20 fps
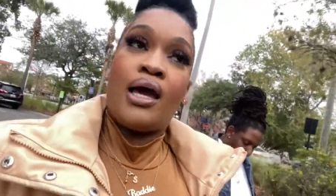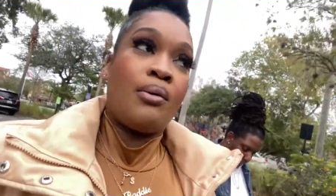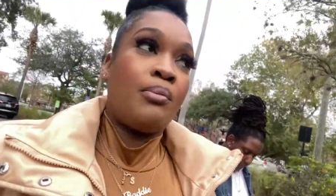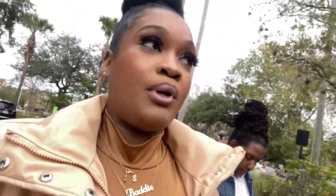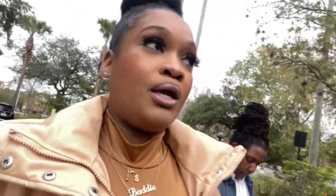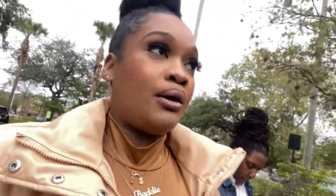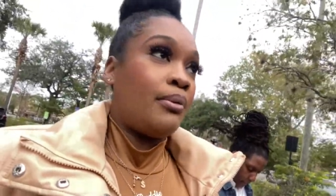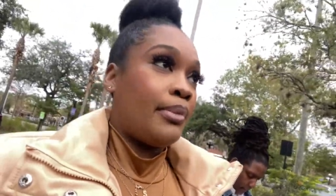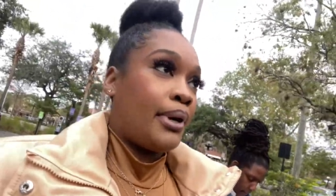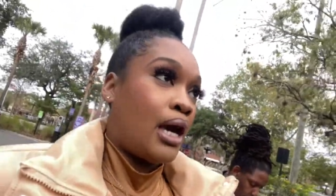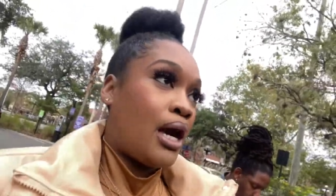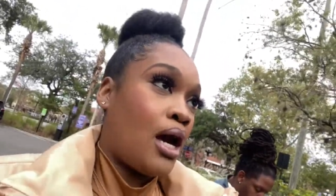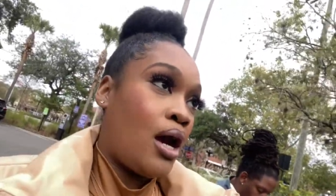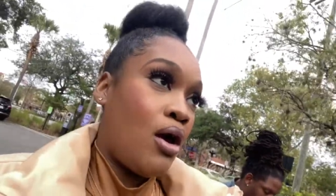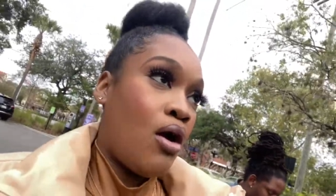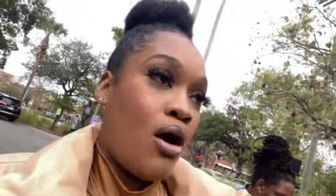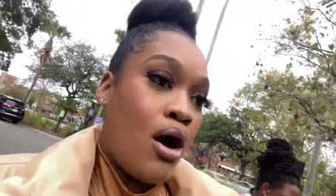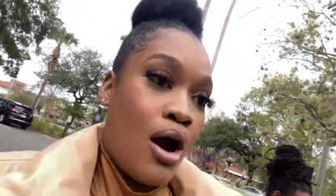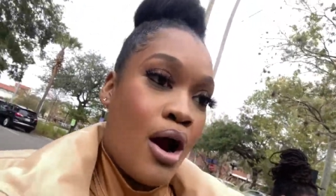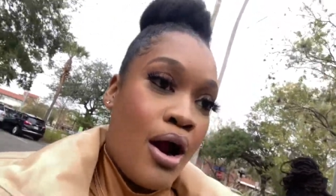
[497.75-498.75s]
Me and Bay
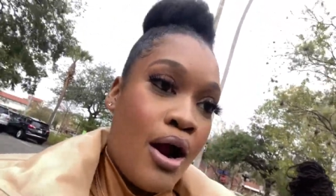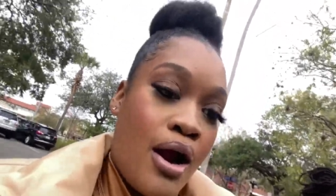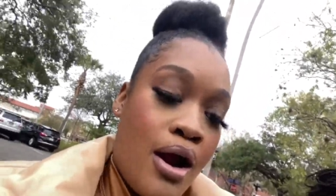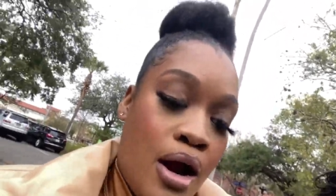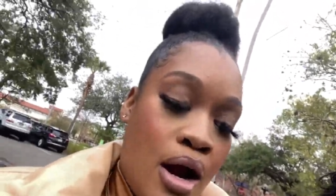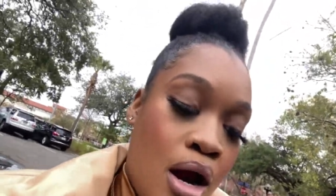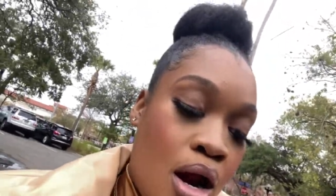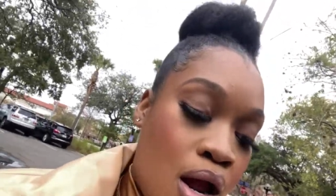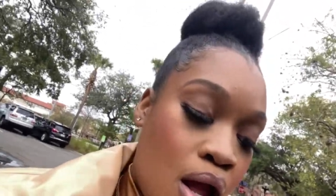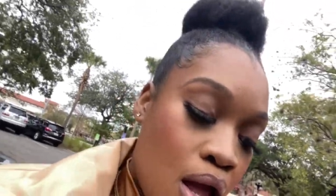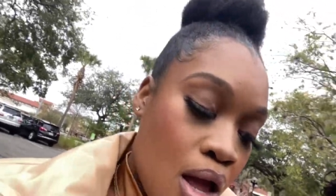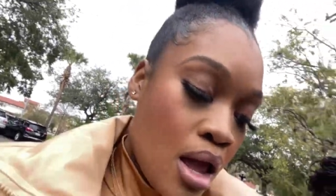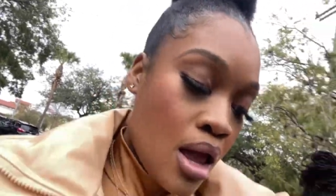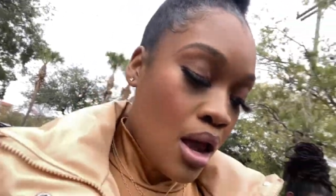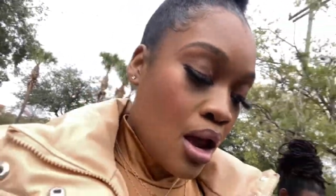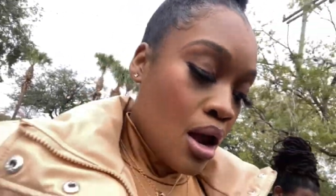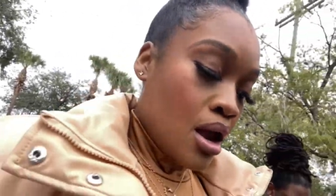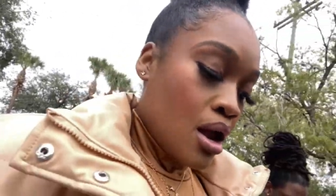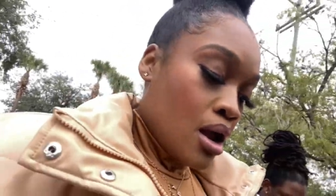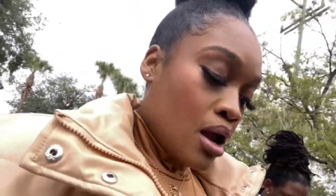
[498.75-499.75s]
are
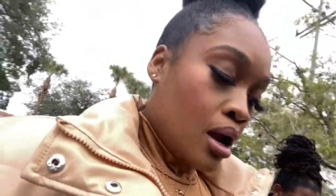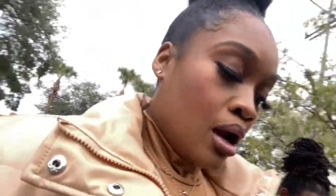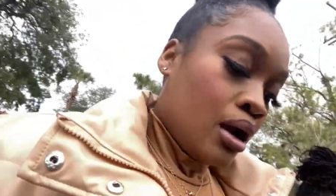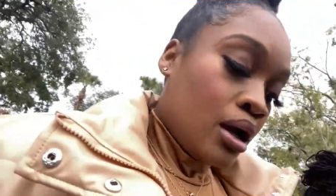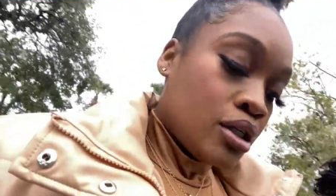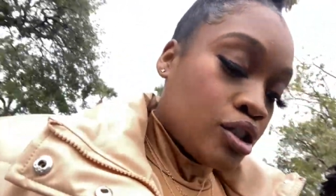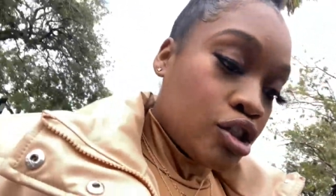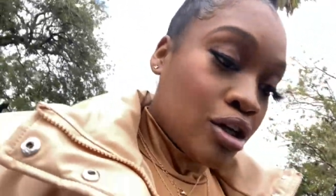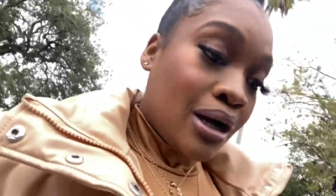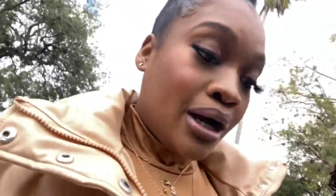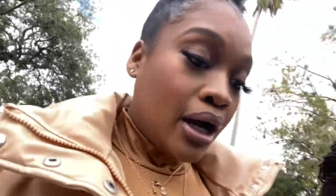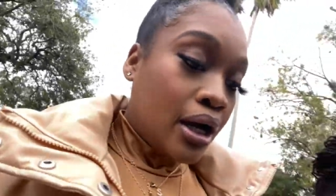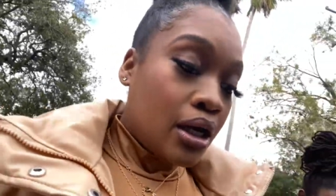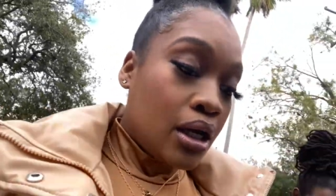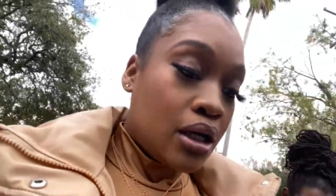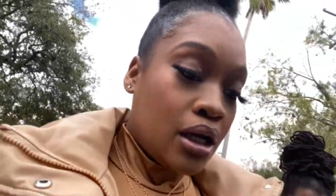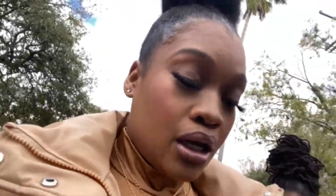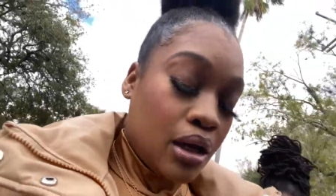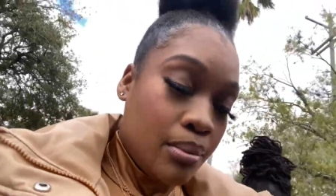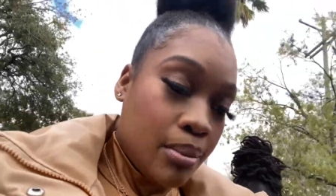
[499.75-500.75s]
trying to
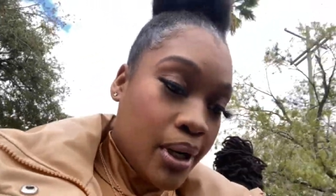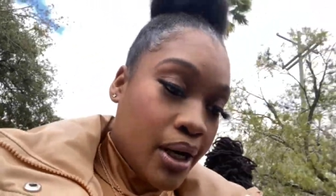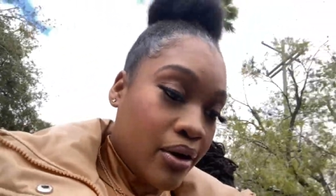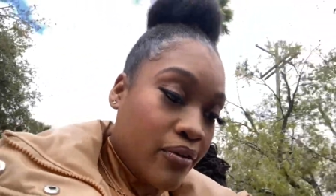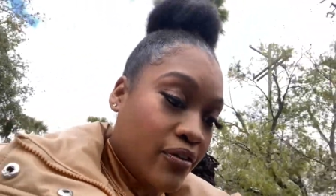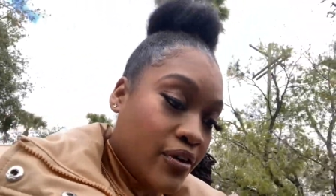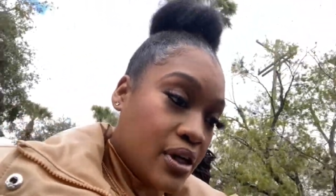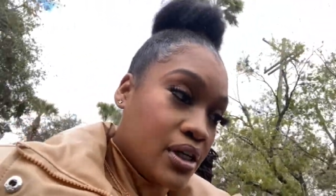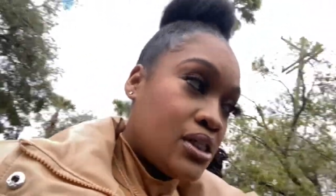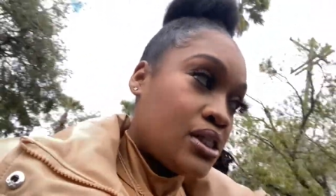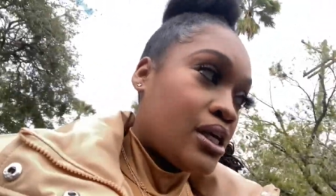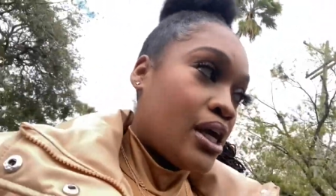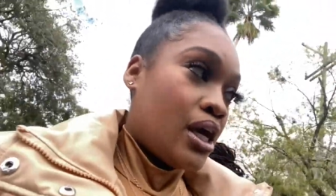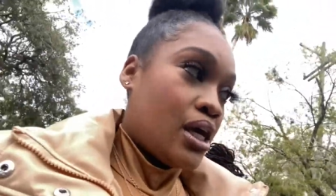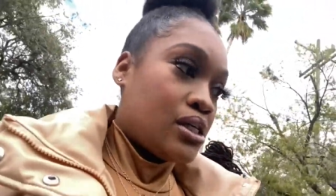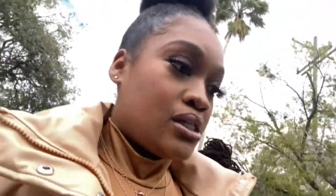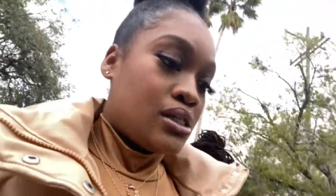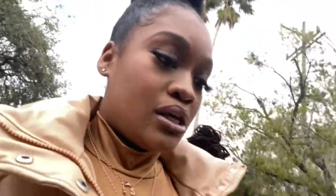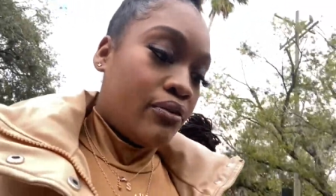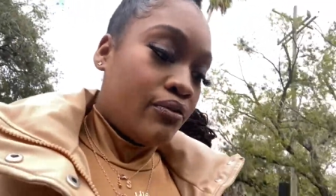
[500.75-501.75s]
get breakfast at
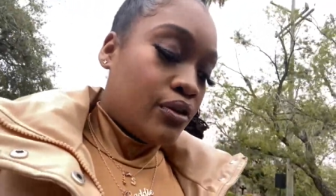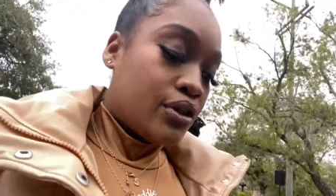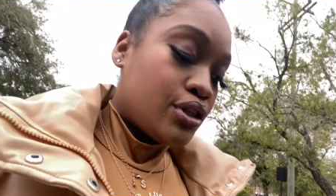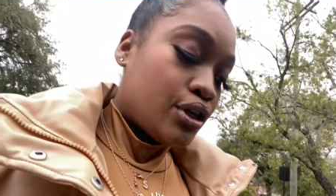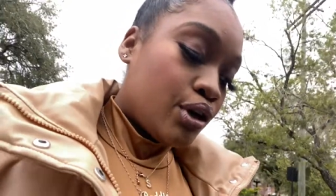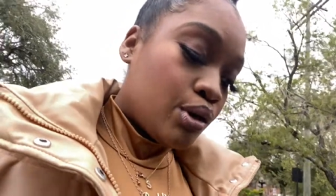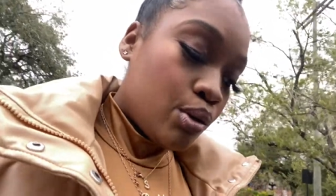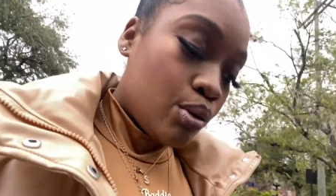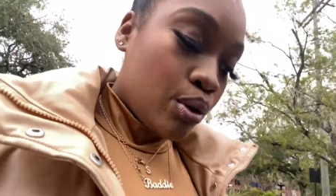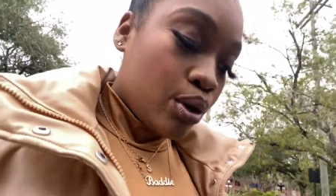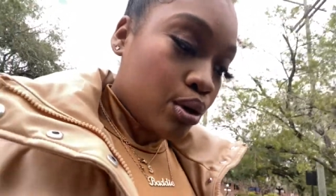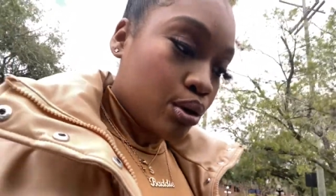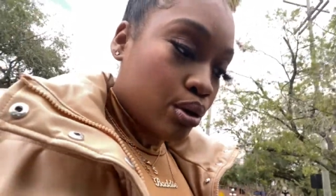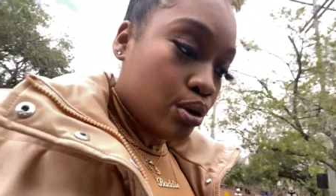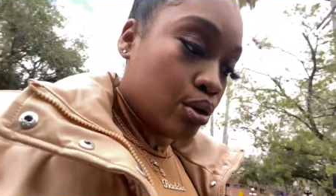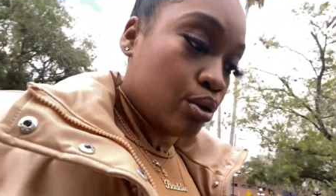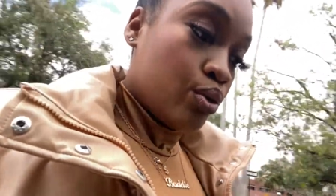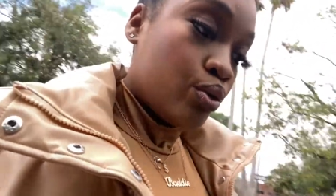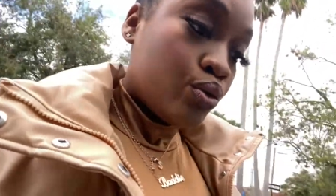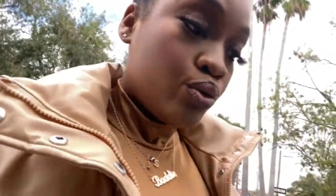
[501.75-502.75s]
7th and
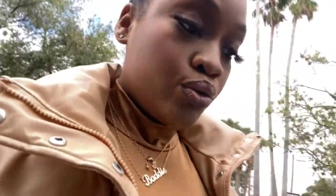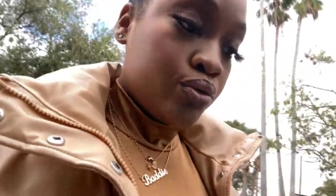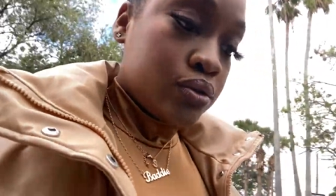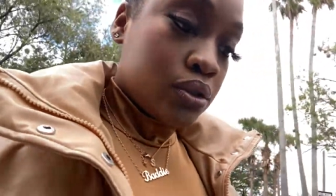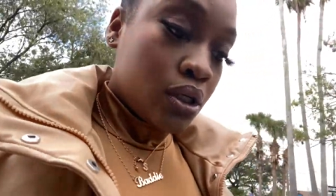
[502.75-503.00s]
Grove.